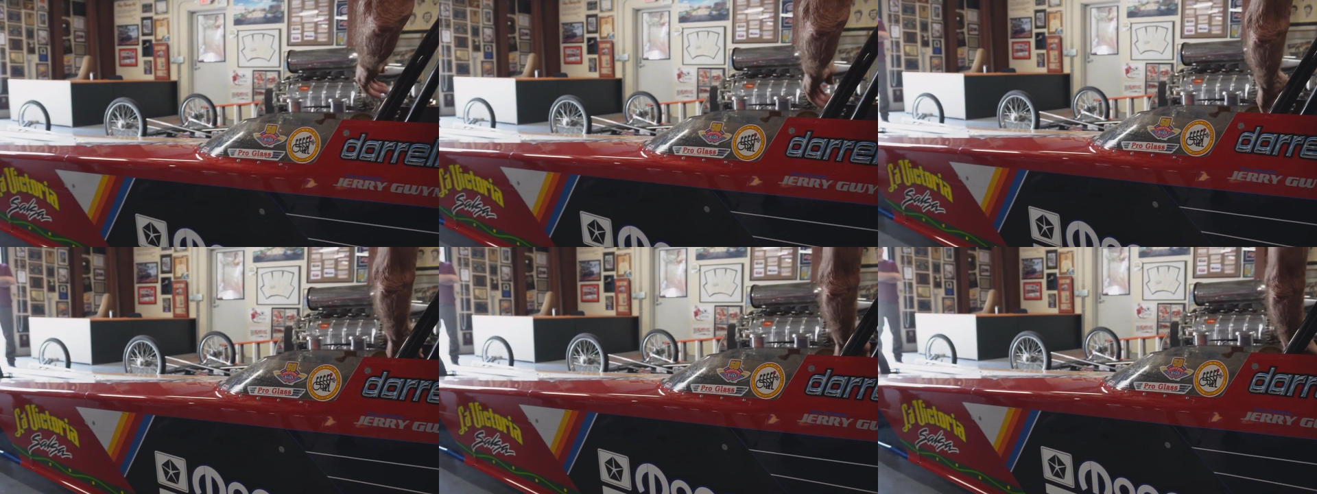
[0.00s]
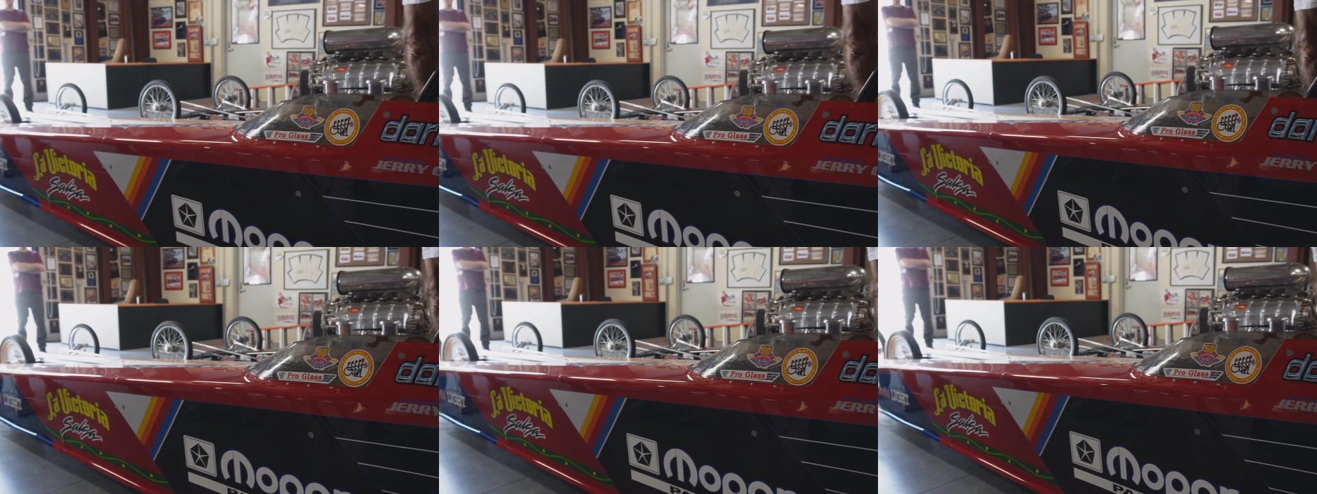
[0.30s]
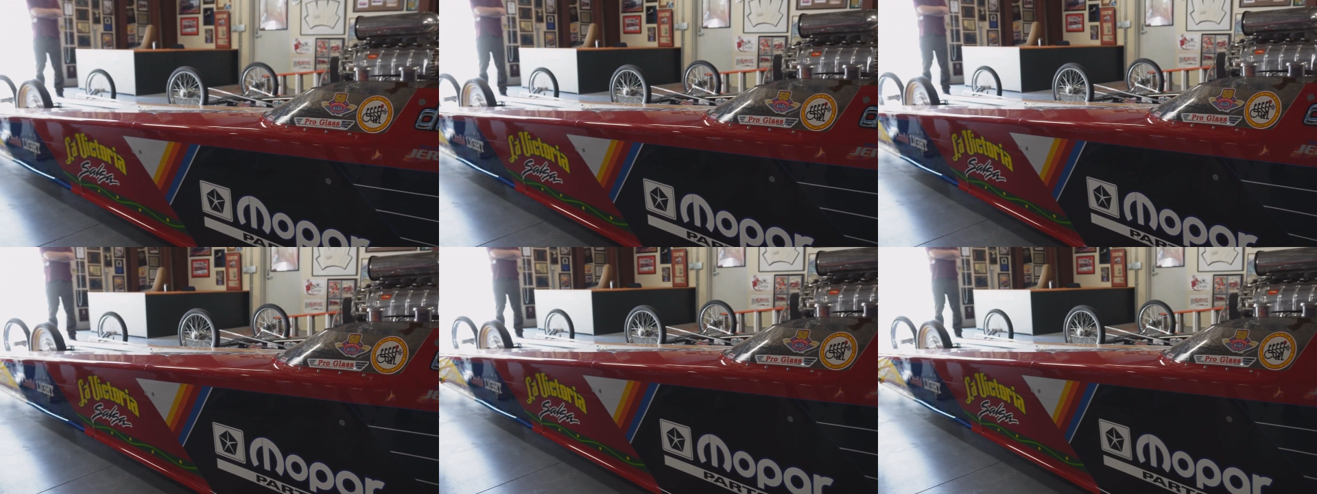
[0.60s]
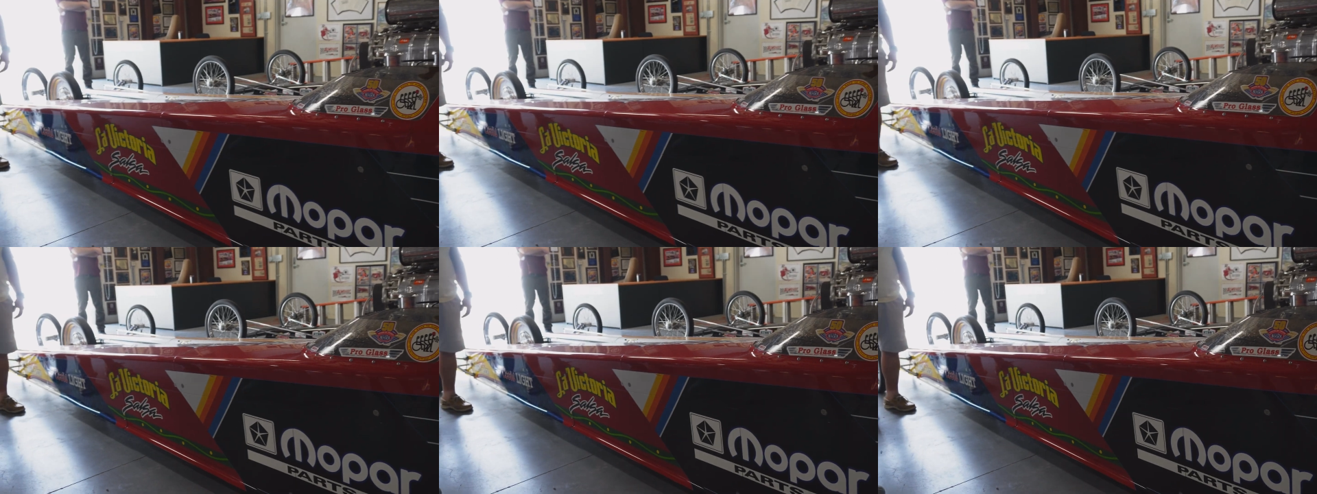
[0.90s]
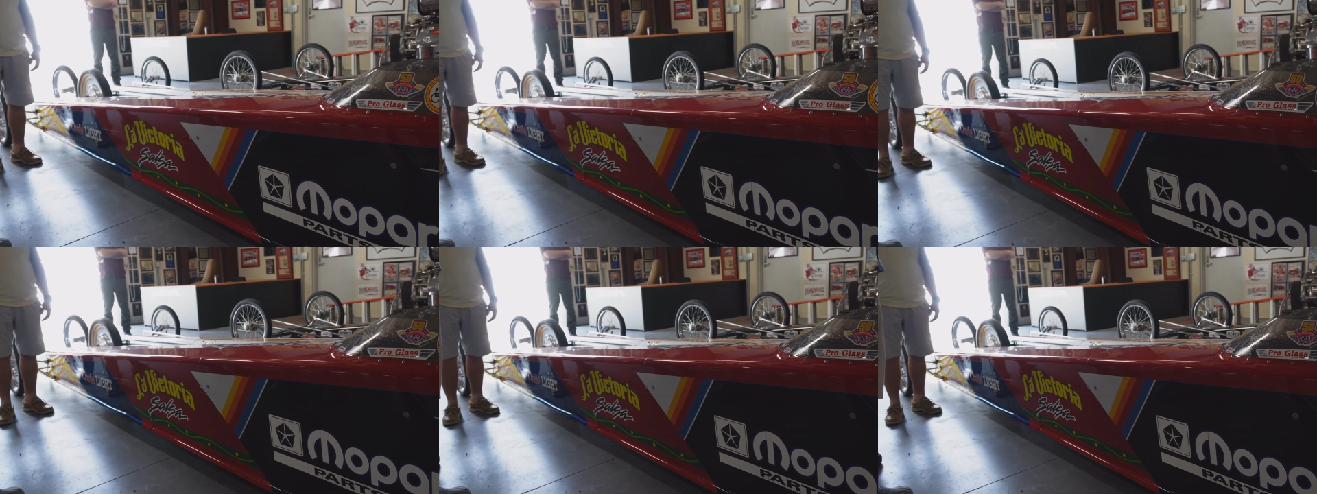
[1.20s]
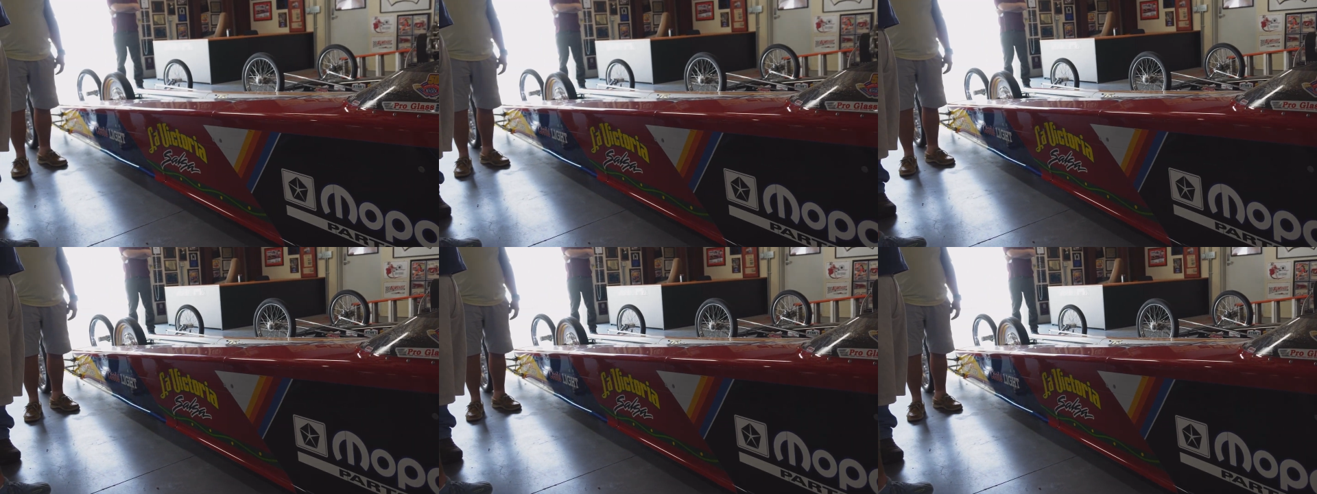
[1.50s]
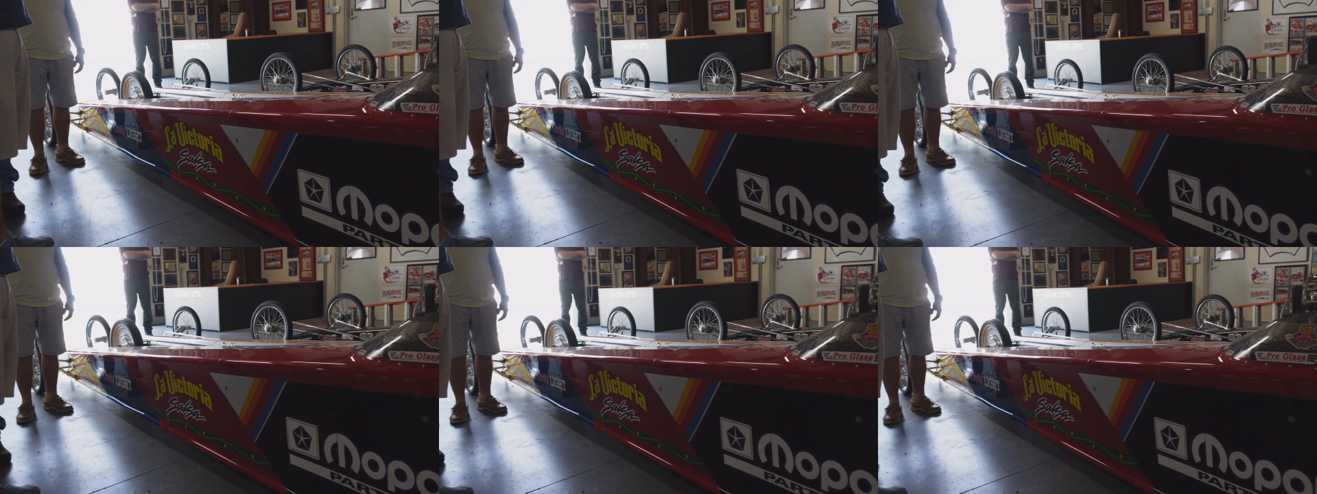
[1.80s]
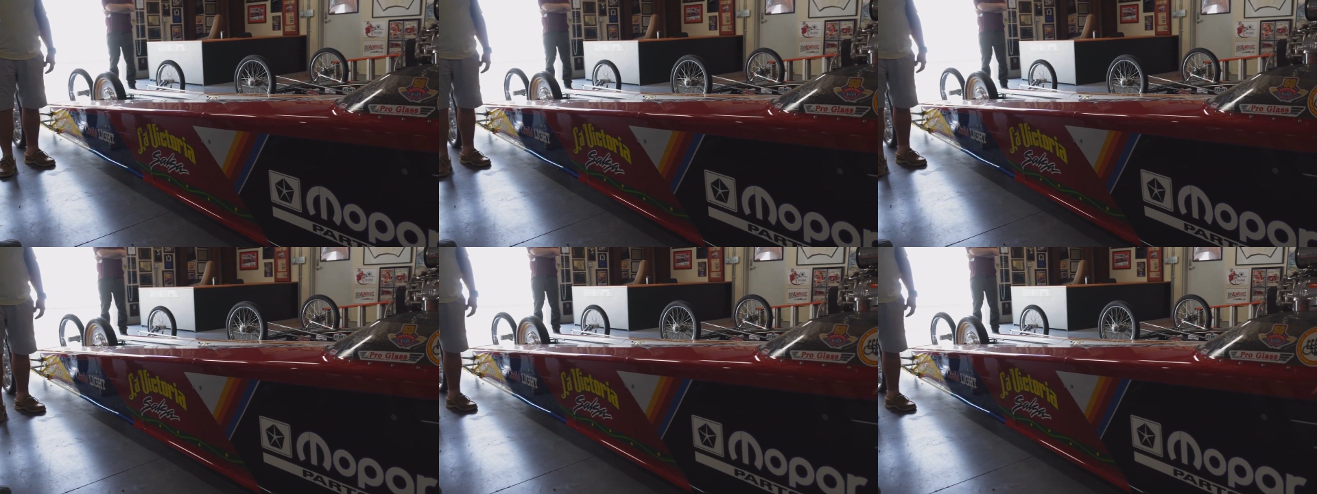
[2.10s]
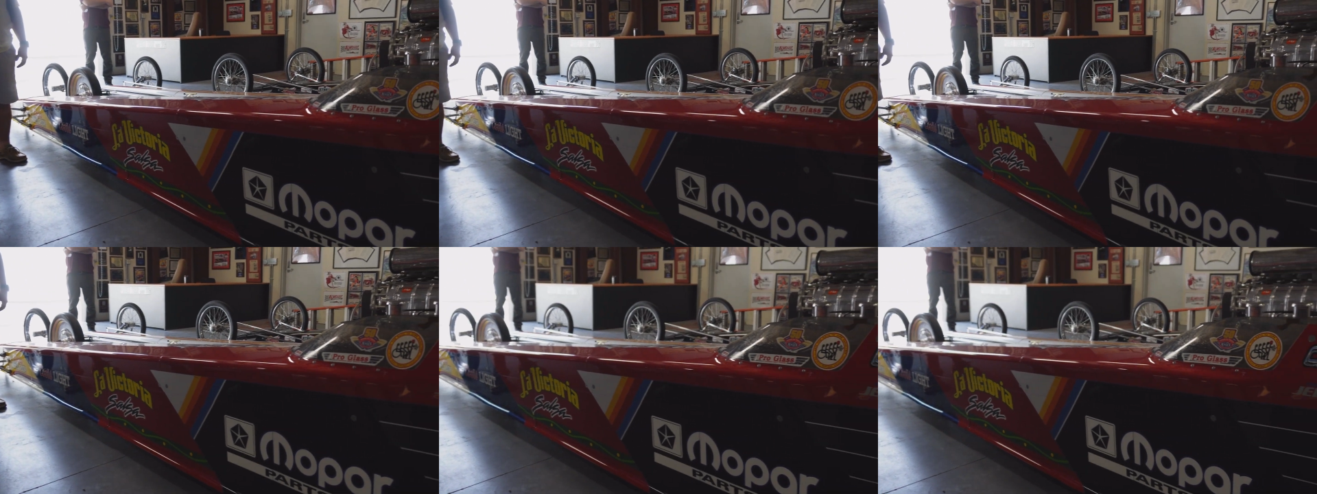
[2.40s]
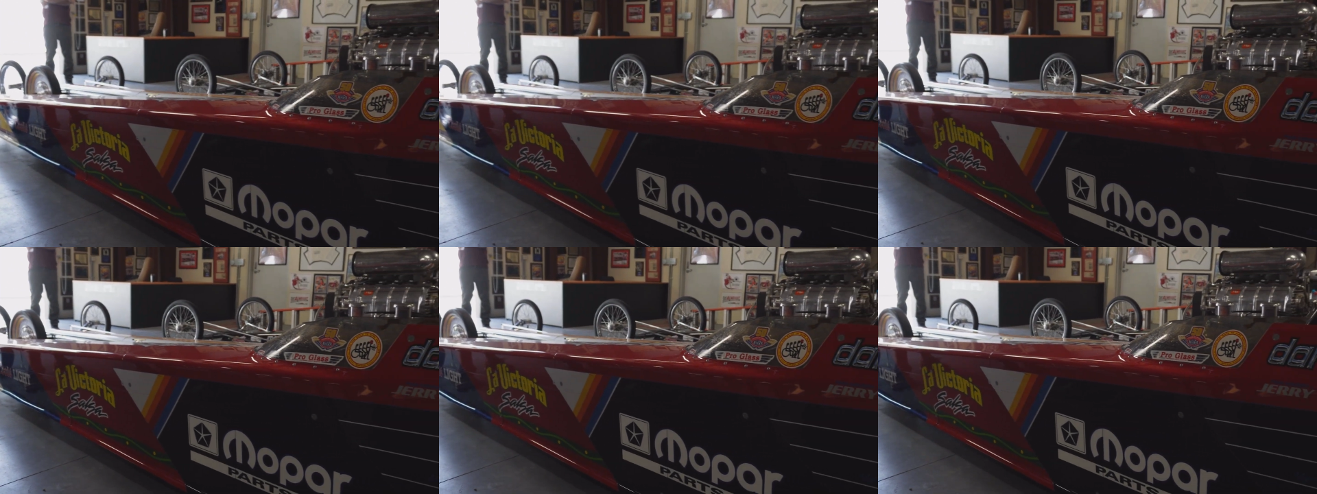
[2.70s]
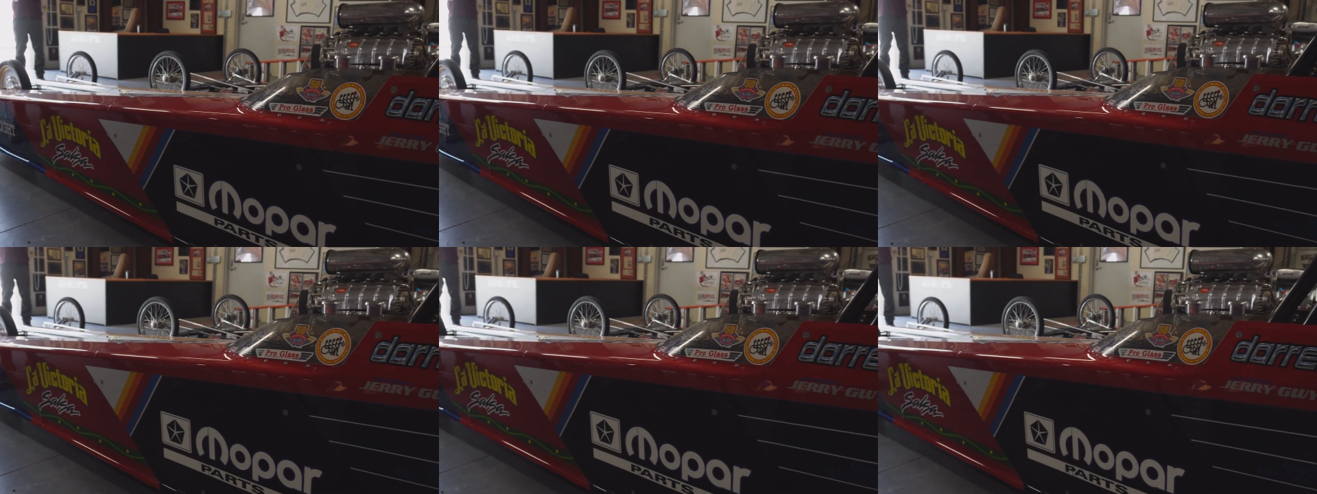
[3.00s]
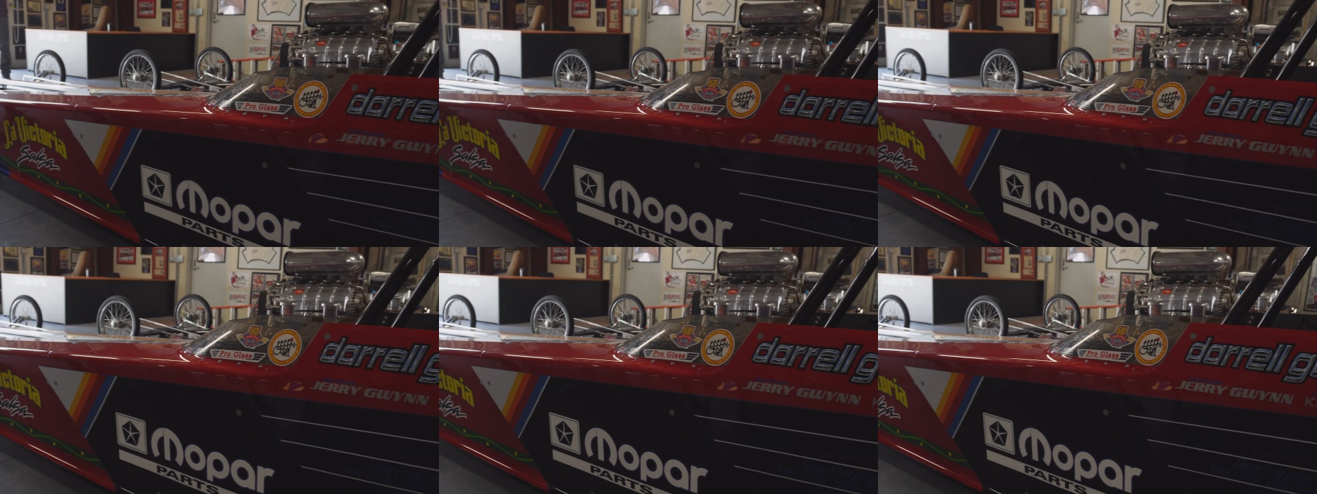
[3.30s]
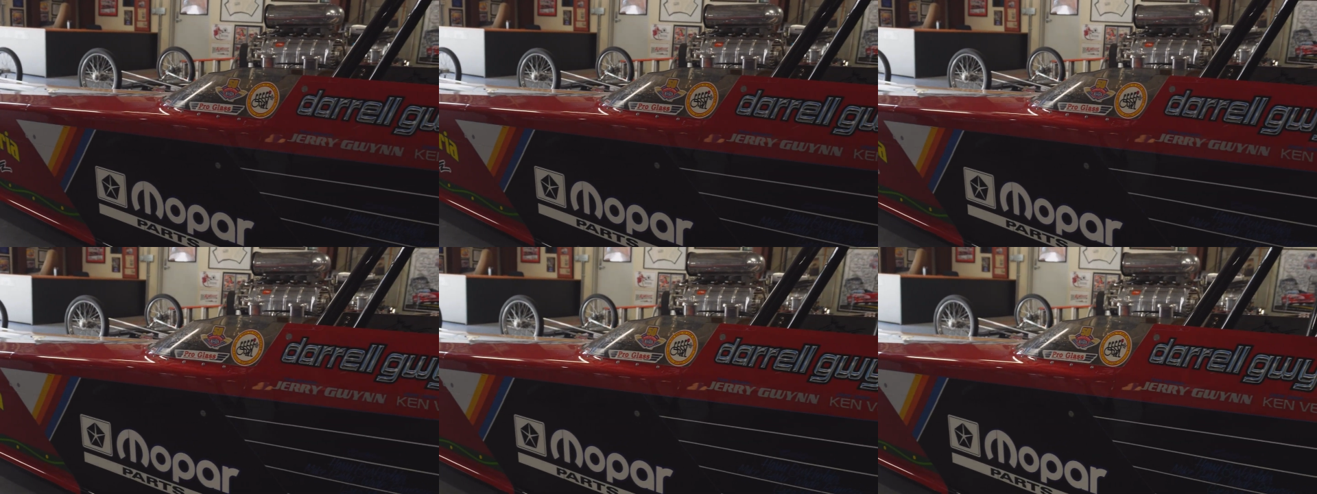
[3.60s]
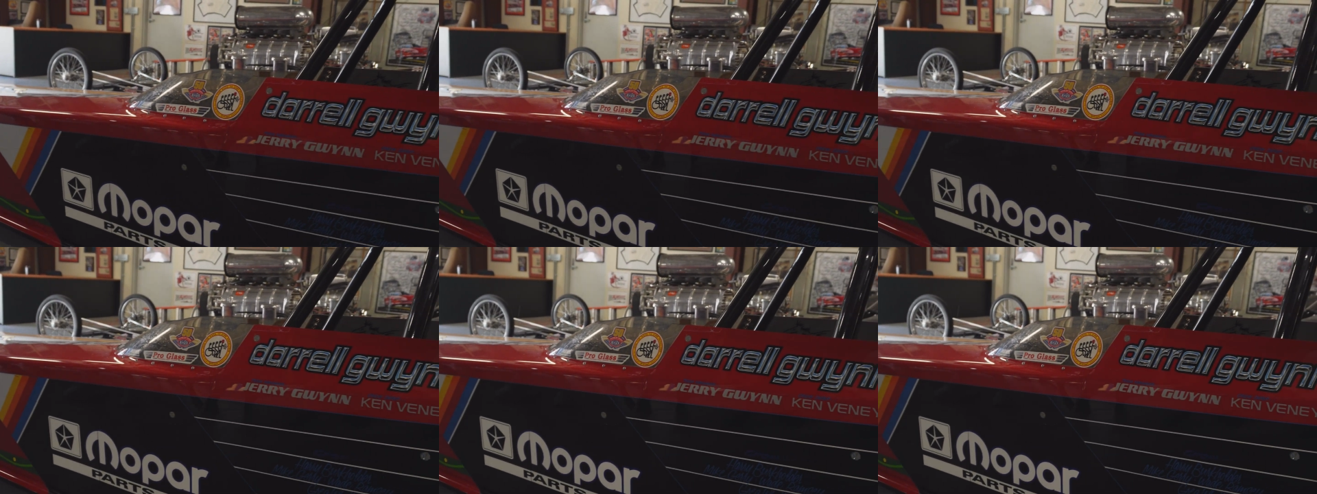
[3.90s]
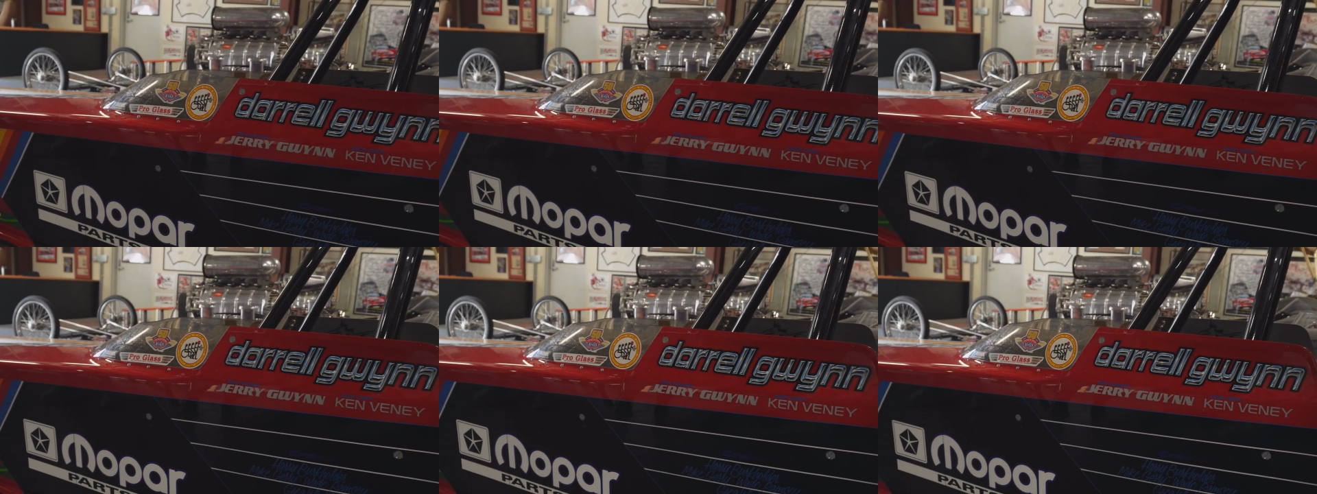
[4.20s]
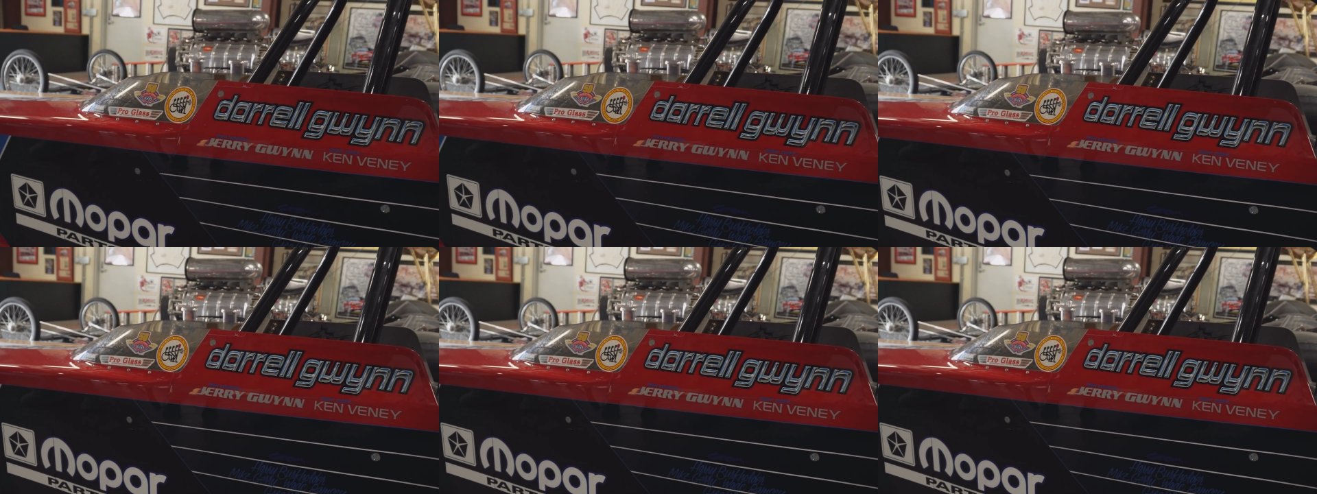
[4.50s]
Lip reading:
[unreadable: no face in view]